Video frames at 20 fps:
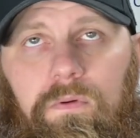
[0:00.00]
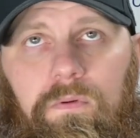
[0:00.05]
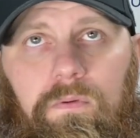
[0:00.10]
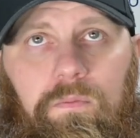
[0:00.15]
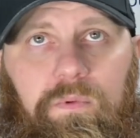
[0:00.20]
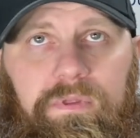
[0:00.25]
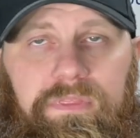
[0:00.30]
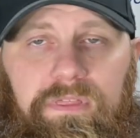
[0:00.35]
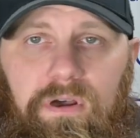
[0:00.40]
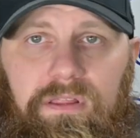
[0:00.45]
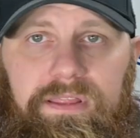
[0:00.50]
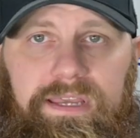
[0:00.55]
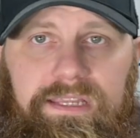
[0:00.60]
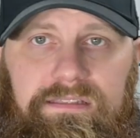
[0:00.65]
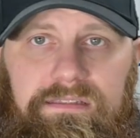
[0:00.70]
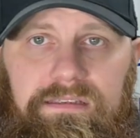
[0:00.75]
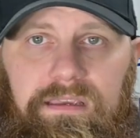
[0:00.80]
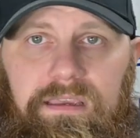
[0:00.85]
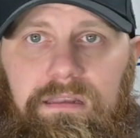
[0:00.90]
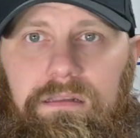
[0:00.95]
with all that
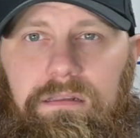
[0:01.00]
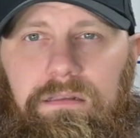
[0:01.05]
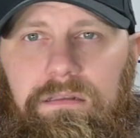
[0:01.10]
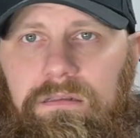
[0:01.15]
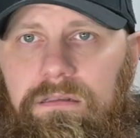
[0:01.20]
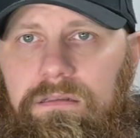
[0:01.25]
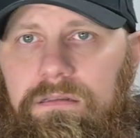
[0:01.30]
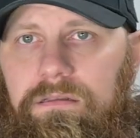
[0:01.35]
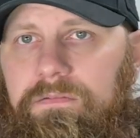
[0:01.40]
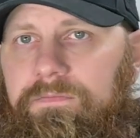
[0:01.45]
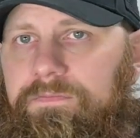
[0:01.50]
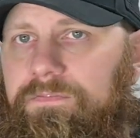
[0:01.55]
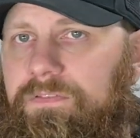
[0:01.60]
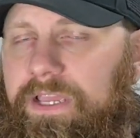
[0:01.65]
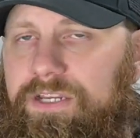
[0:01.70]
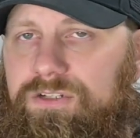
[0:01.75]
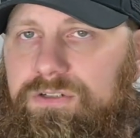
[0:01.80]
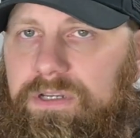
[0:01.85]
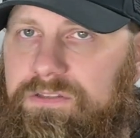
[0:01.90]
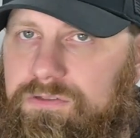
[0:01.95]
said,
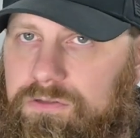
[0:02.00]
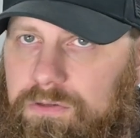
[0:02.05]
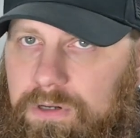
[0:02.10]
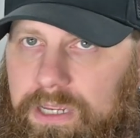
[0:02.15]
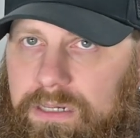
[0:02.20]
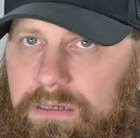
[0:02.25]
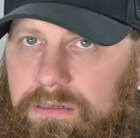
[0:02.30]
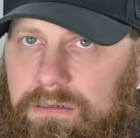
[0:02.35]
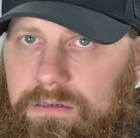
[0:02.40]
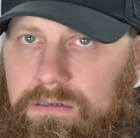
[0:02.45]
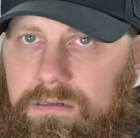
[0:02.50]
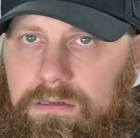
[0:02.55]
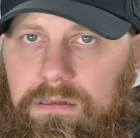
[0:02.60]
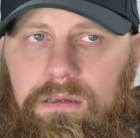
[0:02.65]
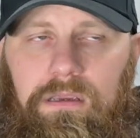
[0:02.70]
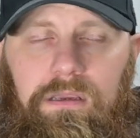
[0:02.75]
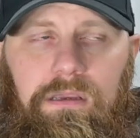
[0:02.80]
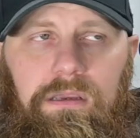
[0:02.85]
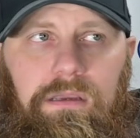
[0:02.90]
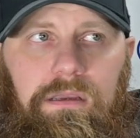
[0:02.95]
flashlight's great.
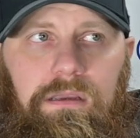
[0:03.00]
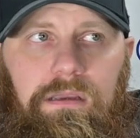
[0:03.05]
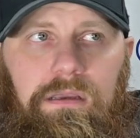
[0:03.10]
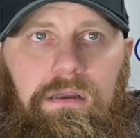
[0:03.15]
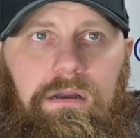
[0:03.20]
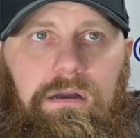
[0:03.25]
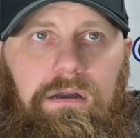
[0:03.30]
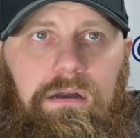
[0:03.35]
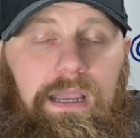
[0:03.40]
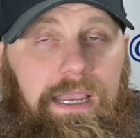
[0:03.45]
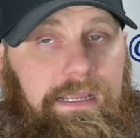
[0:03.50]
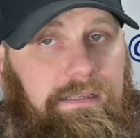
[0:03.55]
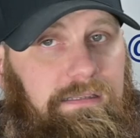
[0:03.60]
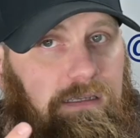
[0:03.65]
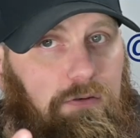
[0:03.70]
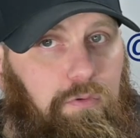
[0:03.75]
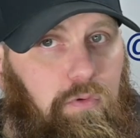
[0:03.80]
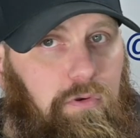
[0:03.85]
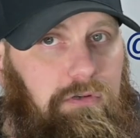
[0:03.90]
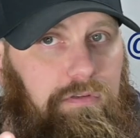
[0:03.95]
I
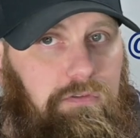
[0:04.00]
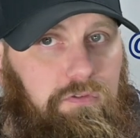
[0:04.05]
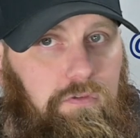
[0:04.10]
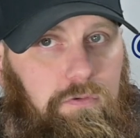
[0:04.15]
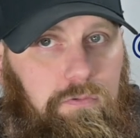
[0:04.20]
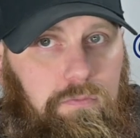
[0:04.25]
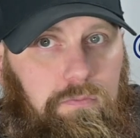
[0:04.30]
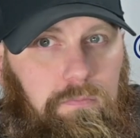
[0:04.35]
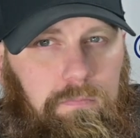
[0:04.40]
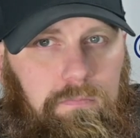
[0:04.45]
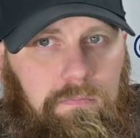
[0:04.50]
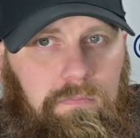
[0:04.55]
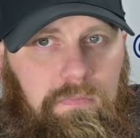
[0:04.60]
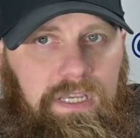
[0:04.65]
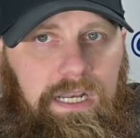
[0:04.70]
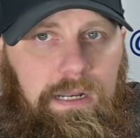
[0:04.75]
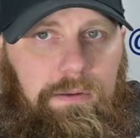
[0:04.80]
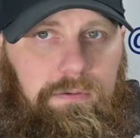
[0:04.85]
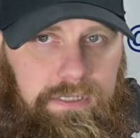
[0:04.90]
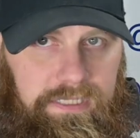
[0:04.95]
did order two,
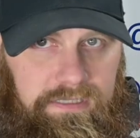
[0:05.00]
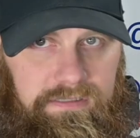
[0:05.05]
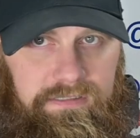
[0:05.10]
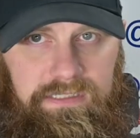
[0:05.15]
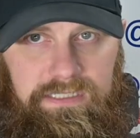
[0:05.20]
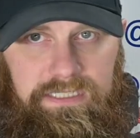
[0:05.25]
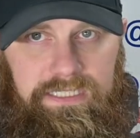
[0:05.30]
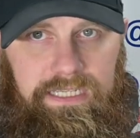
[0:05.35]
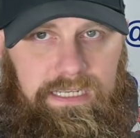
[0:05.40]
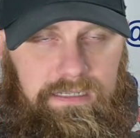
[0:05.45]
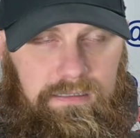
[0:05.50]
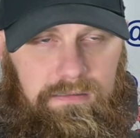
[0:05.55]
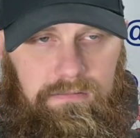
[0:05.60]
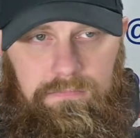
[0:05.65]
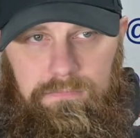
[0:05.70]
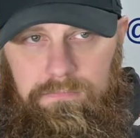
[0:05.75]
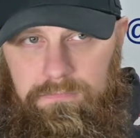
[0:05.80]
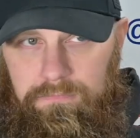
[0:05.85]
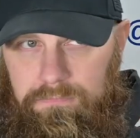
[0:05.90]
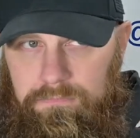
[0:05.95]
and I'll get to the second
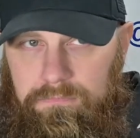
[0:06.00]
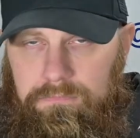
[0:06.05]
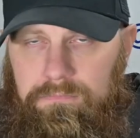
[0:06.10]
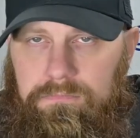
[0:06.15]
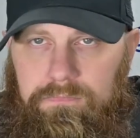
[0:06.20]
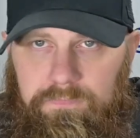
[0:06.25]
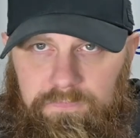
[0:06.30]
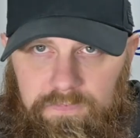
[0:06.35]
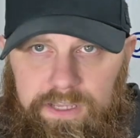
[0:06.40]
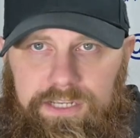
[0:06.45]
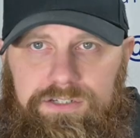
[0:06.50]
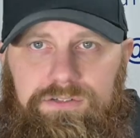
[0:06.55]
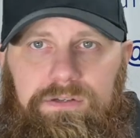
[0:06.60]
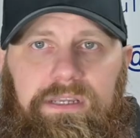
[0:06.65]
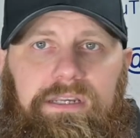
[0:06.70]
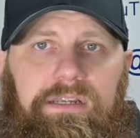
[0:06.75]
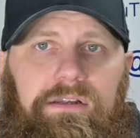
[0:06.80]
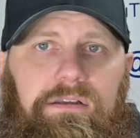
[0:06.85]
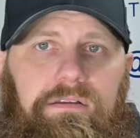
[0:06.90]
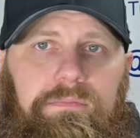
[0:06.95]

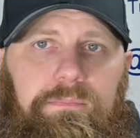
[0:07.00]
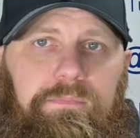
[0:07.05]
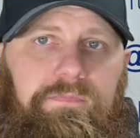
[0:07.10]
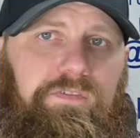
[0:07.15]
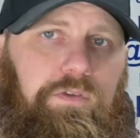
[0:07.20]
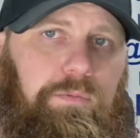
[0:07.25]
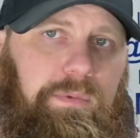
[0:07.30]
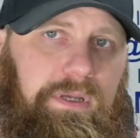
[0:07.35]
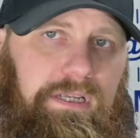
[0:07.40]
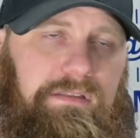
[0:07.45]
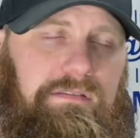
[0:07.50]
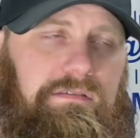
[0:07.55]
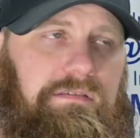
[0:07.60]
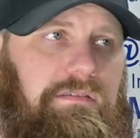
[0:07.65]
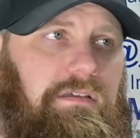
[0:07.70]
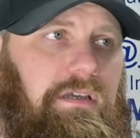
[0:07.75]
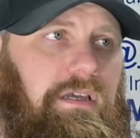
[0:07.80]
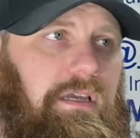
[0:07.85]
flashlight here in a few minutes.